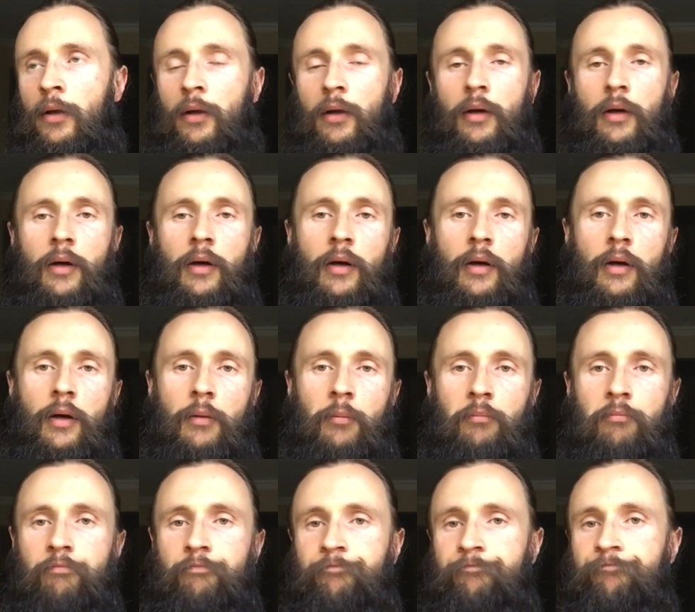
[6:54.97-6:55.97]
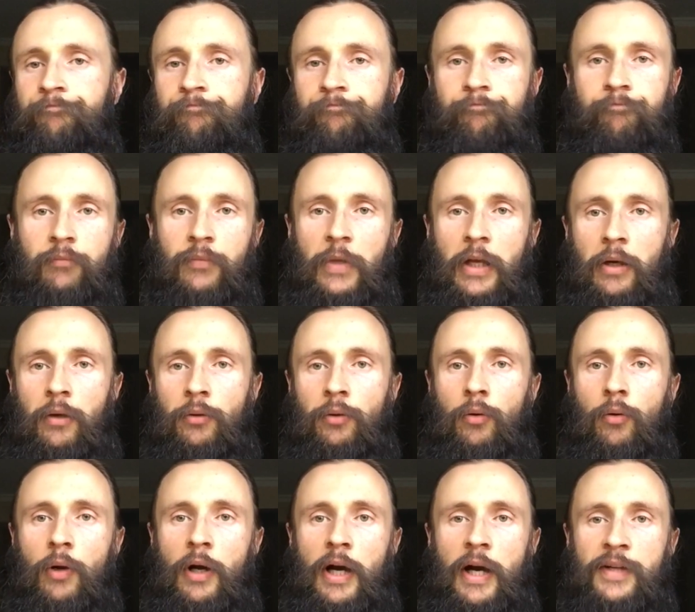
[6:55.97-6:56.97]

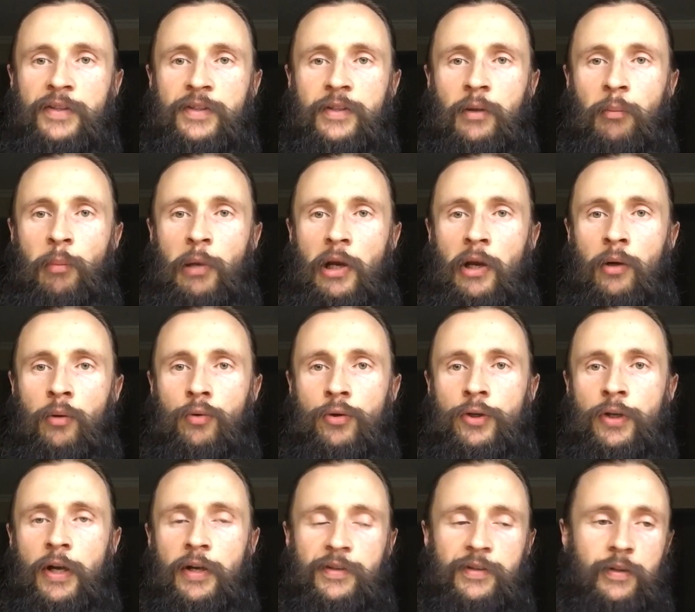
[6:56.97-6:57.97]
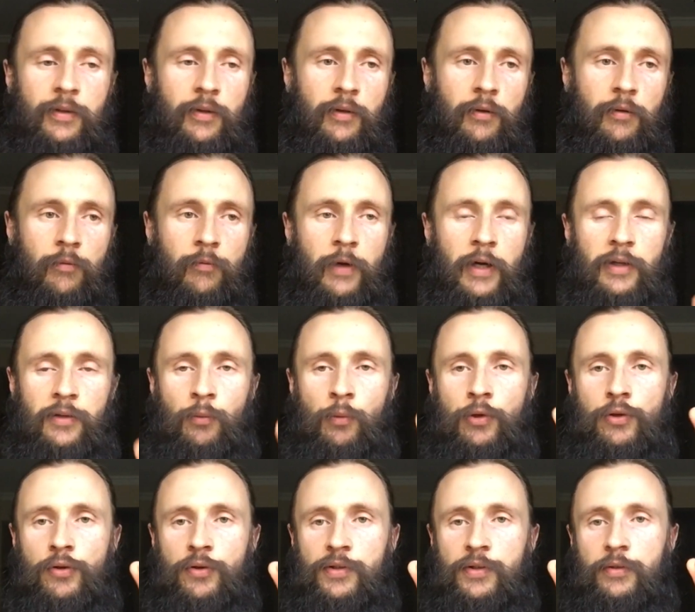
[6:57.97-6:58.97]
Hasta Parangushtasana, right?
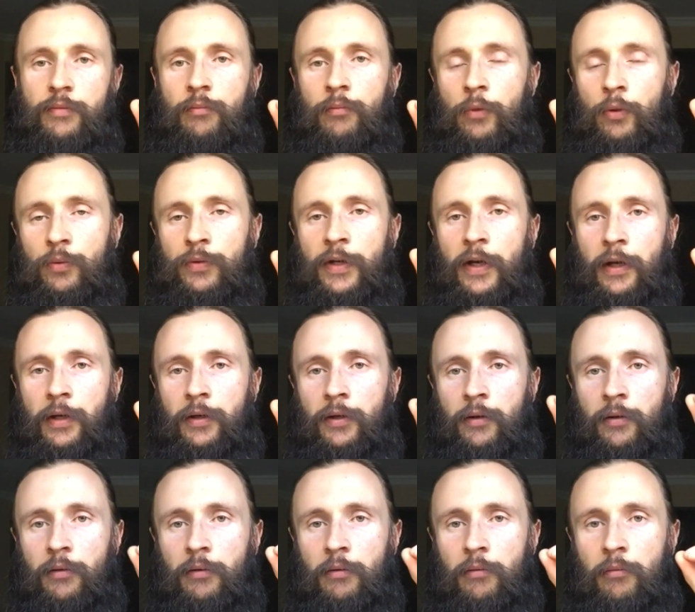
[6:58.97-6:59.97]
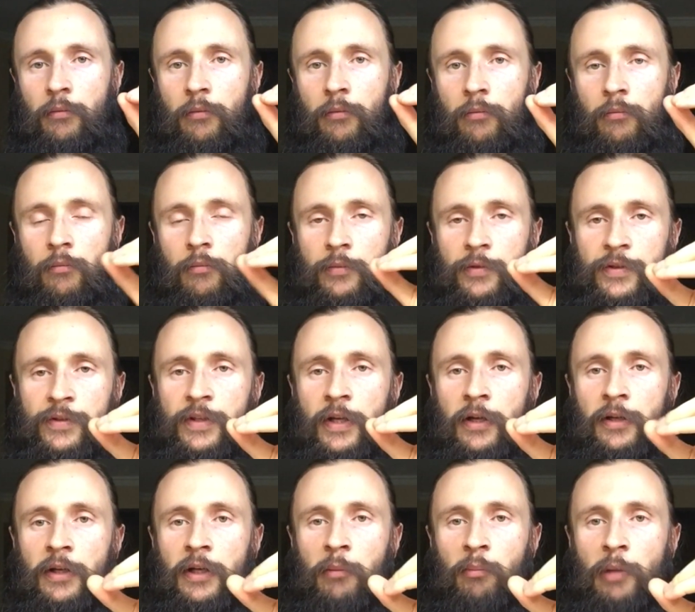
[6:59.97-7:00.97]
Which is you take standing